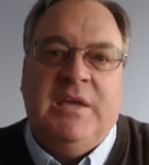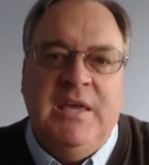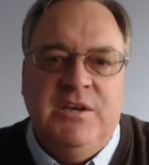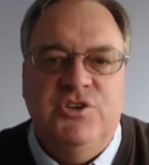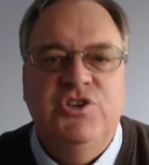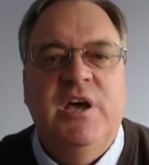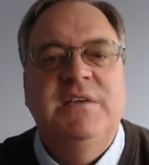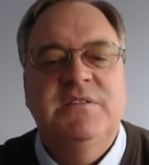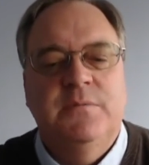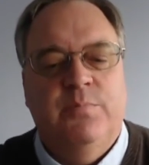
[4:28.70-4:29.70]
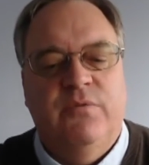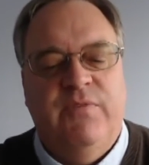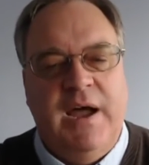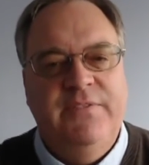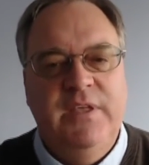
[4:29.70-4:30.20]
again, just
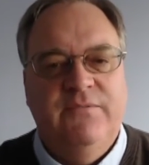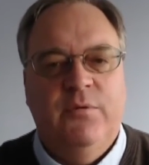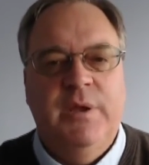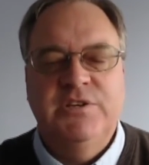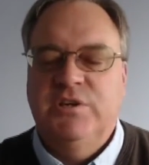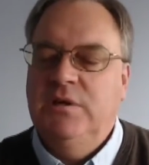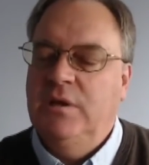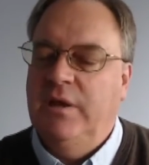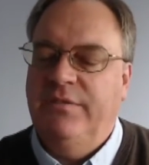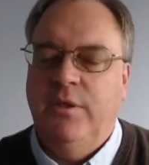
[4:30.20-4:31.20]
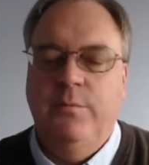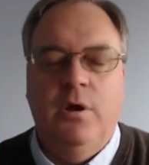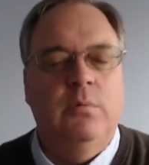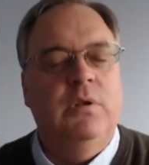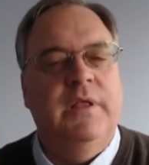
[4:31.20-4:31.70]
provide the information, let them
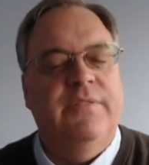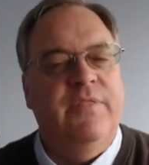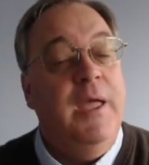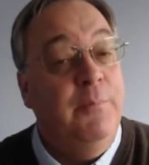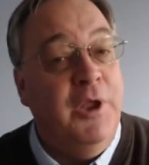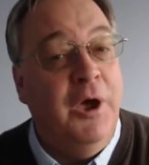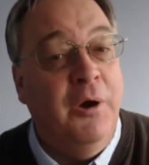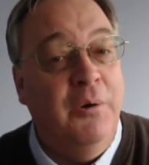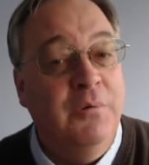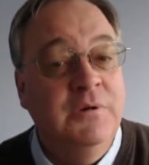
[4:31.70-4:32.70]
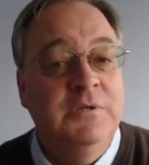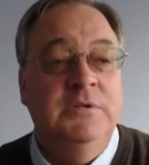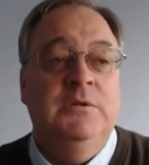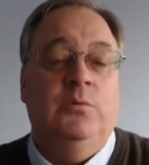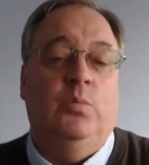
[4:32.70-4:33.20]
know, we'll let them know
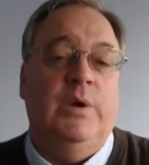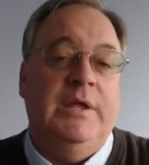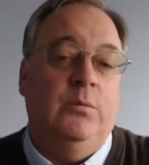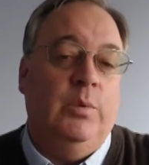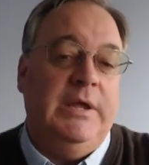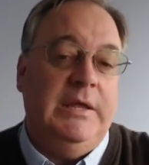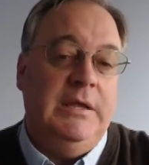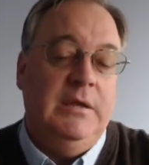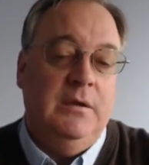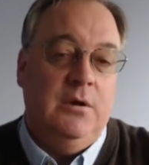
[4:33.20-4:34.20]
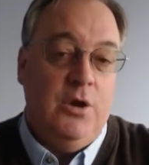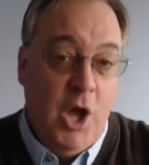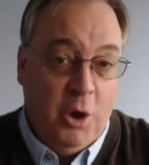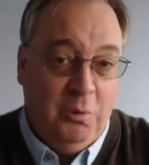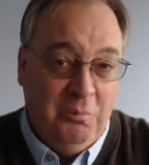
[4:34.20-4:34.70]
when we
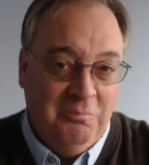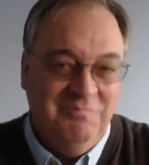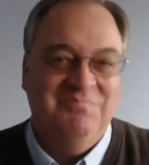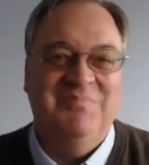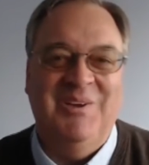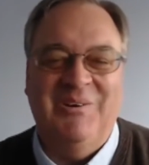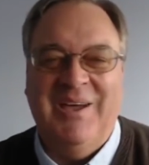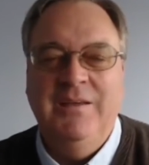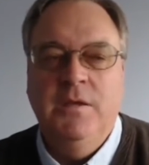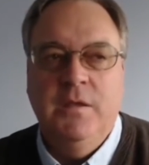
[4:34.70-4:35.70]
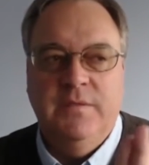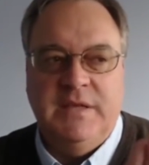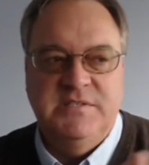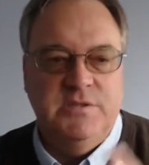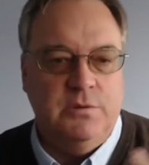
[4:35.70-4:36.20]
know. Okay,
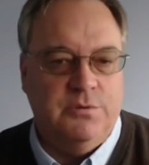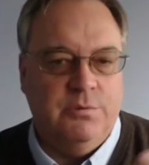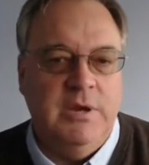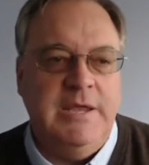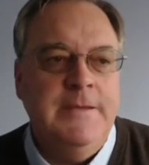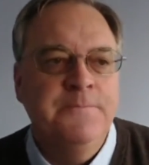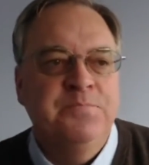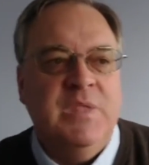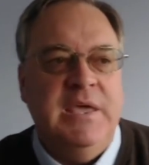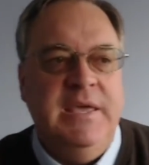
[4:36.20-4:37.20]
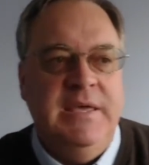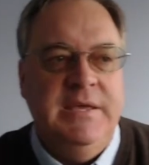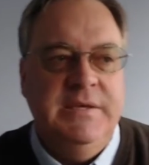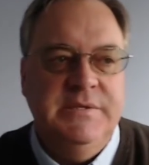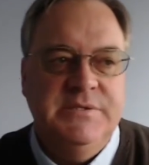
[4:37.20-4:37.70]
that's 2. 3
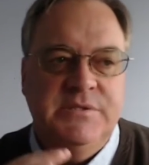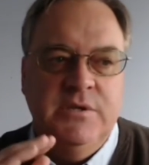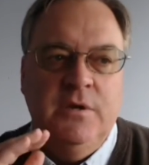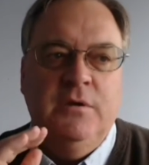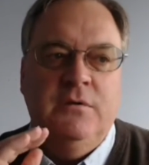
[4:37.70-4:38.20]
is